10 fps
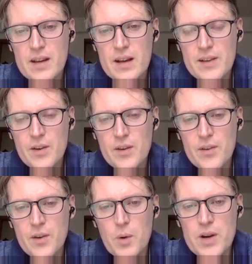not
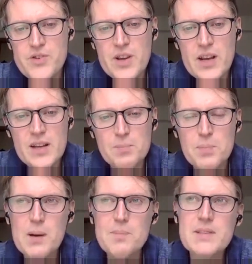one journalist
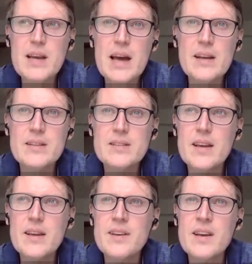put up his hand and
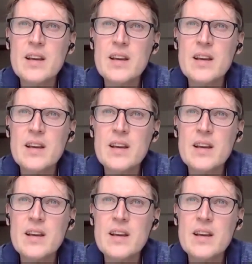said,